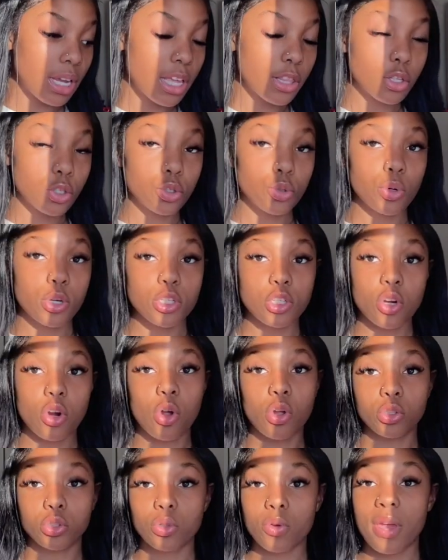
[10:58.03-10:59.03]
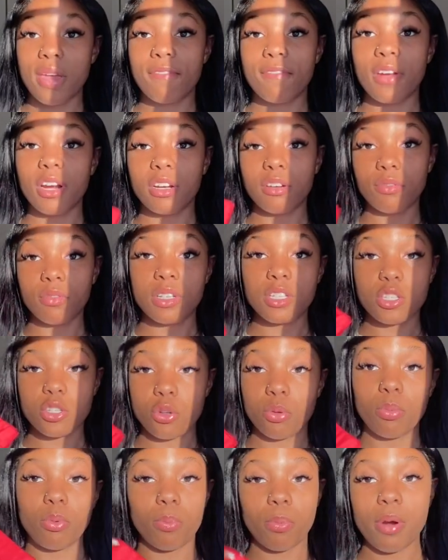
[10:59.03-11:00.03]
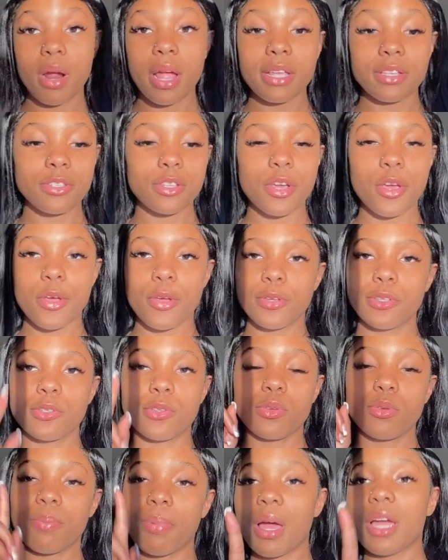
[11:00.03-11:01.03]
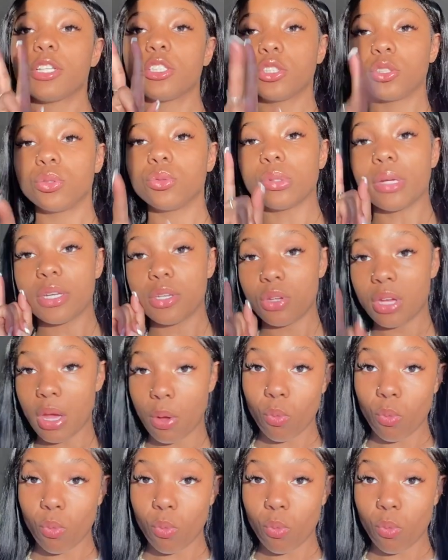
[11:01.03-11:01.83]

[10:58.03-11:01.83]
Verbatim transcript: And the shorts are also a very reasonable price. So you buy two and you get